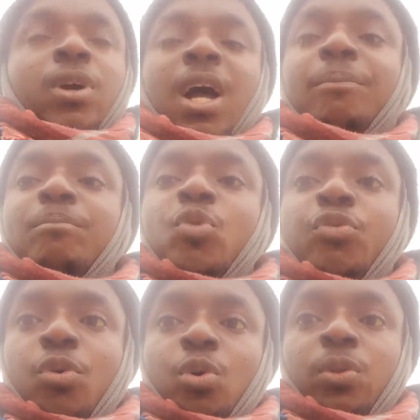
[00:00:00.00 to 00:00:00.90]
And
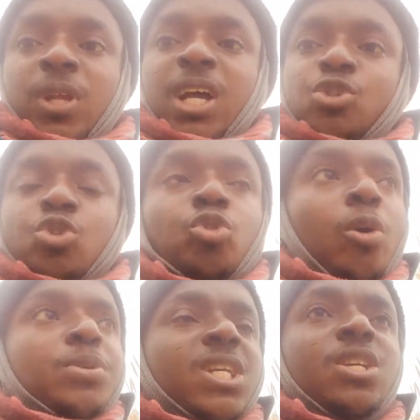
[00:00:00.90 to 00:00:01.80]
move on. And
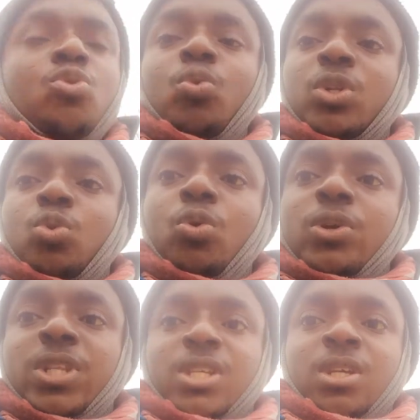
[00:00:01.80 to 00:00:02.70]
stop saying you will do
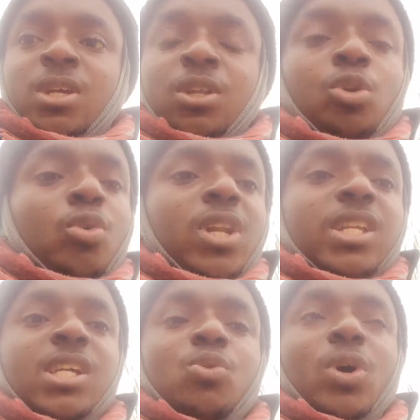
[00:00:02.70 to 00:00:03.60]
it. Don't
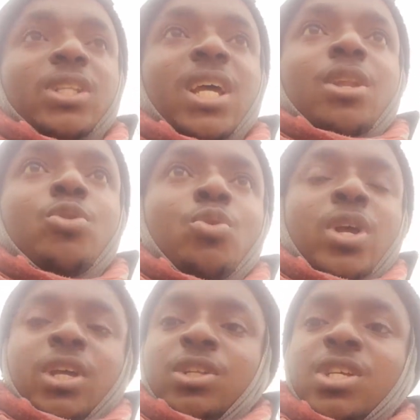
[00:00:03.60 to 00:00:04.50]
let anyone tell you
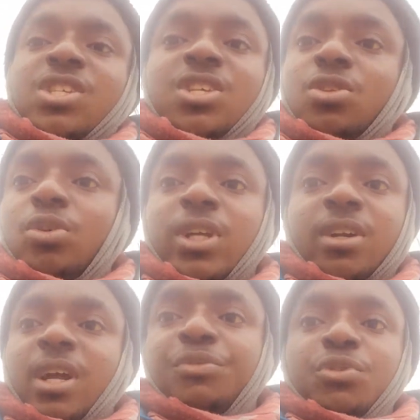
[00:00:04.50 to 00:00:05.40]
this is not the
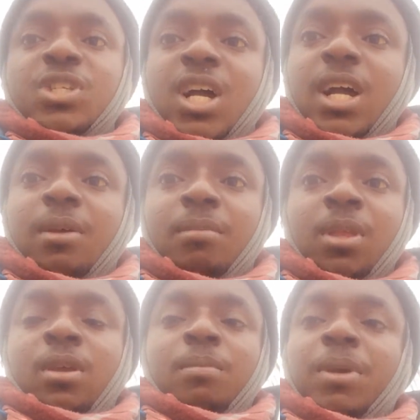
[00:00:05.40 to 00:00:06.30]
rightful time.
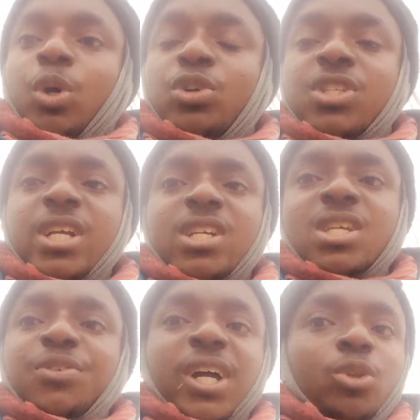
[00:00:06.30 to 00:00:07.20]
Because then the
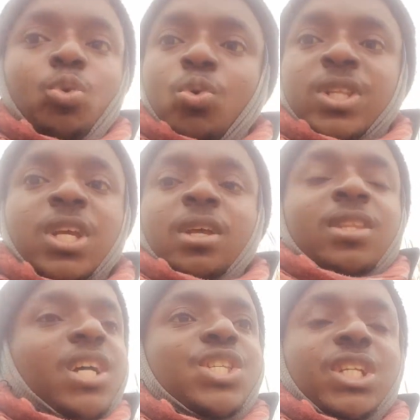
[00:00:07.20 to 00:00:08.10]
self can't do it.
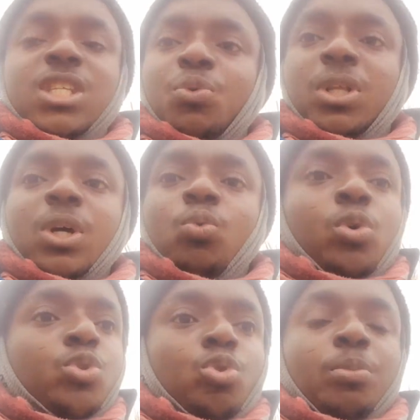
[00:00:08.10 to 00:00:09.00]
That is the reason why they
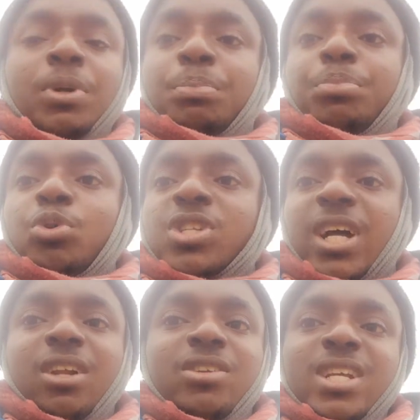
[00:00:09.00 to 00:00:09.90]
want you to be
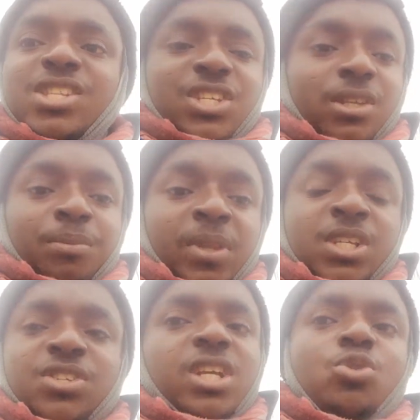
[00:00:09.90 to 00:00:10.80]
proscalinating,
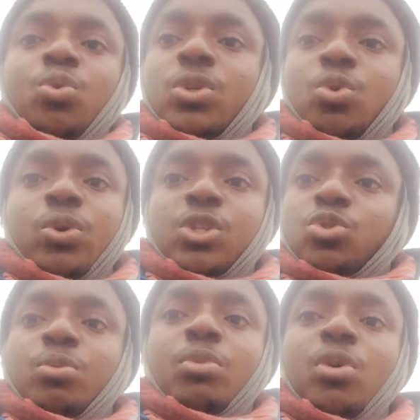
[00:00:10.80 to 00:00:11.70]
saying you will do it
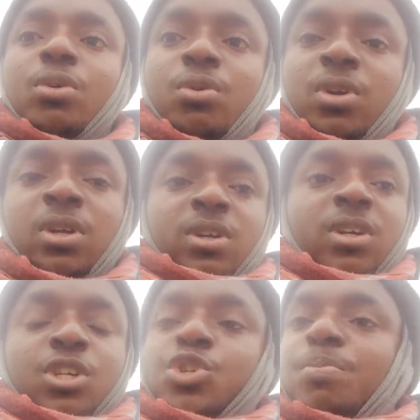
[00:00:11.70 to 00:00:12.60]
tomorrow.
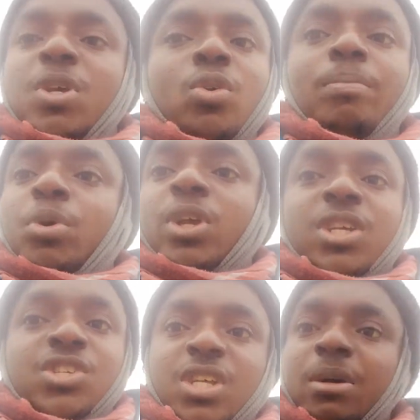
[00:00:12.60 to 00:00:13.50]
It's me, your boy,
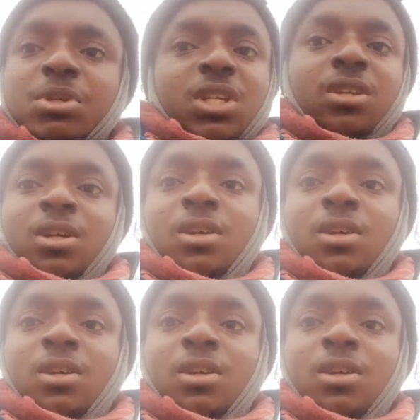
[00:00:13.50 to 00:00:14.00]
Kiss Samson.